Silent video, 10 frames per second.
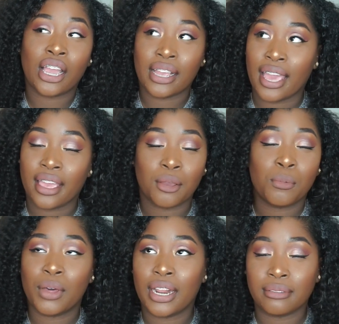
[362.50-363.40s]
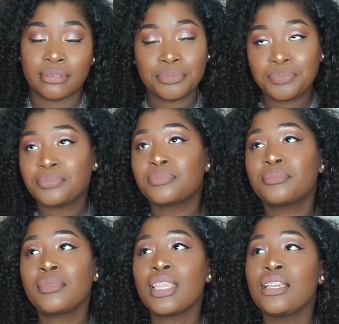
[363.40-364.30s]
are gay, whatever.
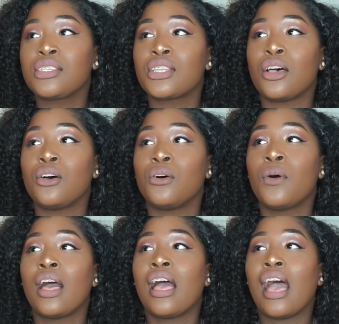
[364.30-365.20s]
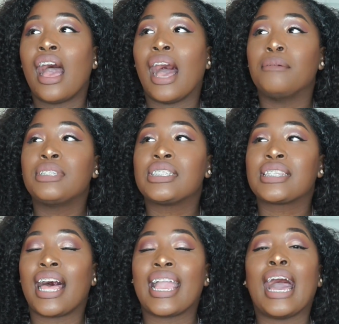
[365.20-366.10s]
So I'm just
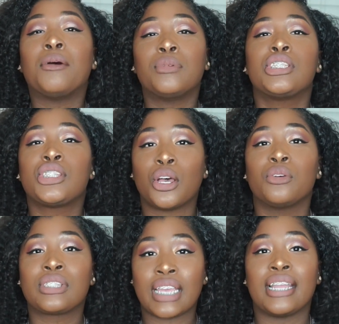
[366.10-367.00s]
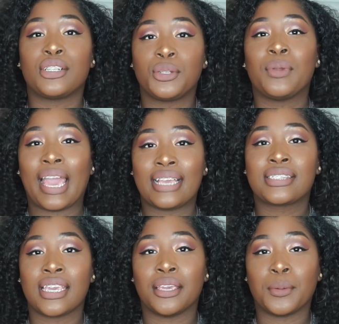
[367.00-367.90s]
like, I was so scared to
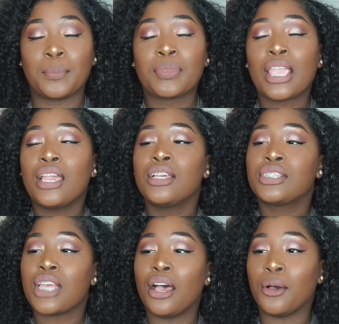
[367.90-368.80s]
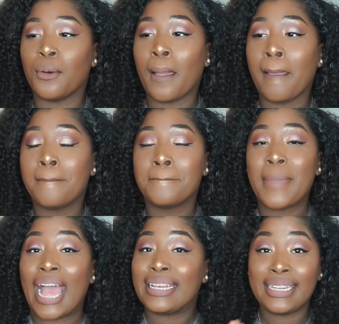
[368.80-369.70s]
ask him. So
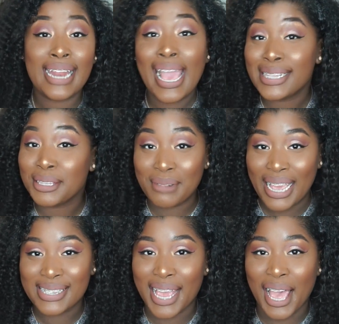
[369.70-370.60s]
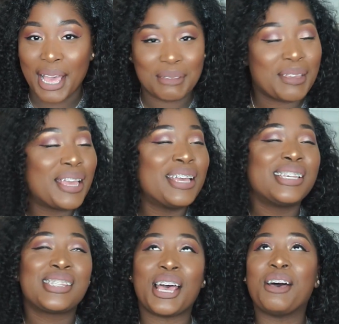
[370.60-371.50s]
I didn't ask him that time.
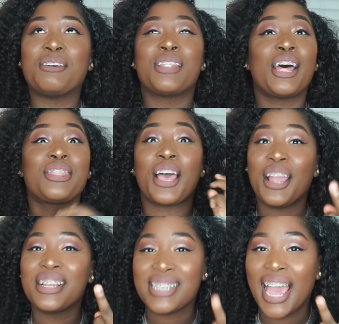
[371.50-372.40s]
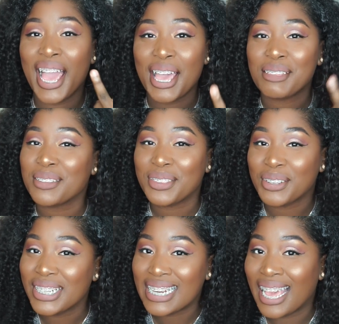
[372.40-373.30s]
So the third time,
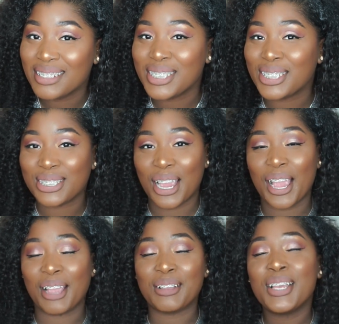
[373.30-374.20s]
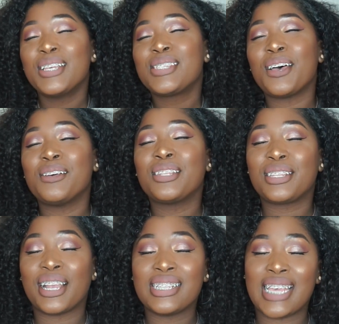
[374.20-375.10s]
3 times is a charm. So the
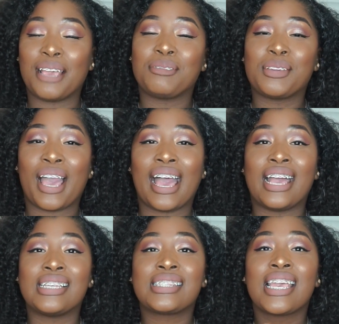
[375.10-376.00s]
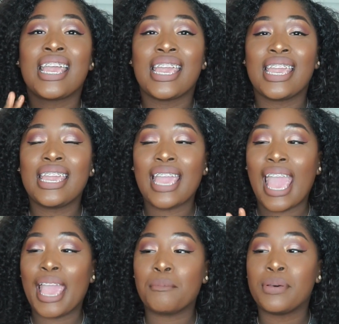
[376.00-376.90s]
third time, you guys, he
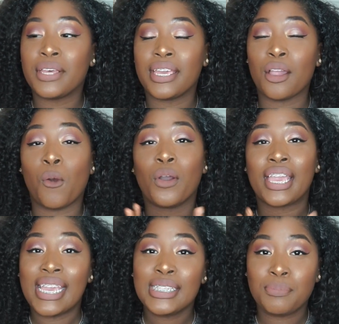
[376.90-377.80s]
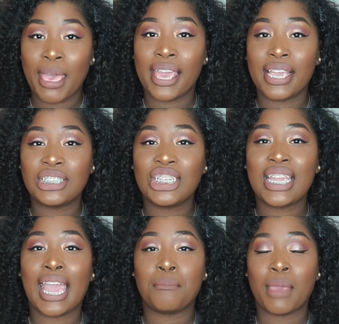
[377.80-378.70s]
had put on his page,
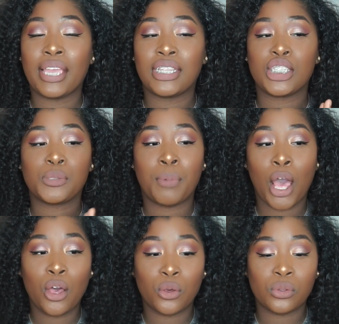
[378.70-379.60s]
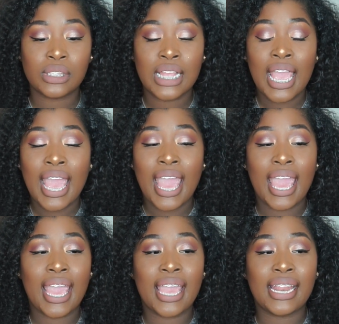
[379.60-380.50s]
he had made this post,
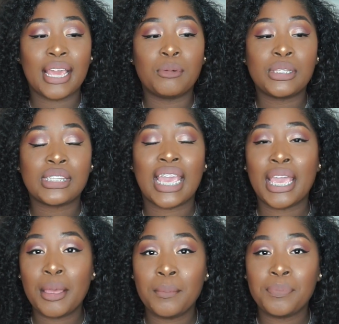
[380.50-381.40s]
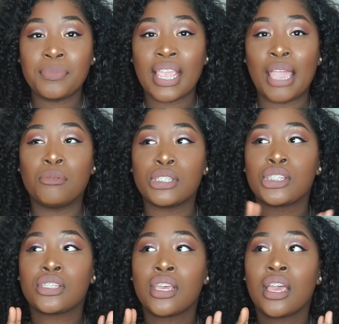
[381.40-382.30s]
and it was him, it
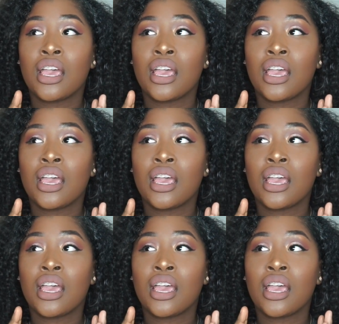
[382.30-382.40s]
was